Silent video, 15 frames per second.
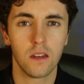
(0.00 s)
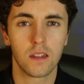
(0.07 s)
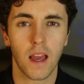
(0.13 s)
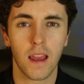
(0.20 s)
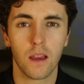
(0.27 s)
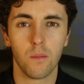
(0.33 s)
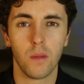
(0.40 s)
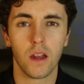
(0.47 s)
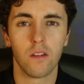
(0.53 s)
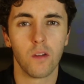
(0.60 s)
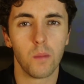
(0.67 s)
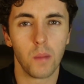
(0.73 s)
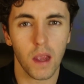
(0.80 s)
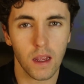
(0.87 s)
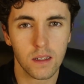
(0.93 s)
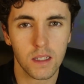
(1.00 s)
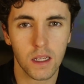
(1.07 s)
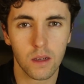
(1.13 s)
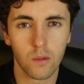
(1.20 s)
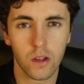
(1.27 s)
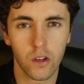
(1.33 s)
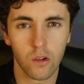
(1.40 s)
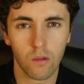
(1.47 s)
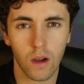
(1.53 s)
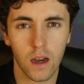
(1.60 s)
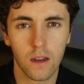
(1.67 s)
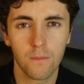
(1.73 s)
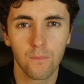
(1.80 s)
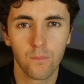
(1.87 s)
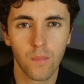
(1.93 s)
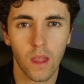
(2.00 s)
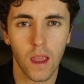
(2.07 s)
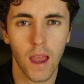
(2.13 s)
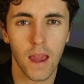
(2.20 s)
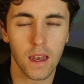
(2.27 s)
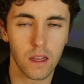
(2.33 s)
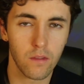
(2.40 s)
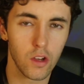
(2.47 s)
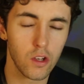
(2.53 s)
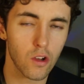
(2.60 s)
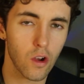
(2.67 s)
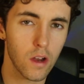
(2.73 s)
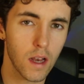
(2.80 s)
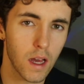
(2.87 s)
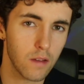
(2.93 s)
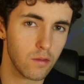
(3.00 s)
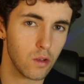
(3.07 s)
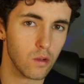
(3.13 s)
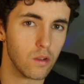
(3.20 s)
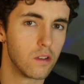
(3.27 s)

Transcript: take a bit of a beating when you run. And if you don't have good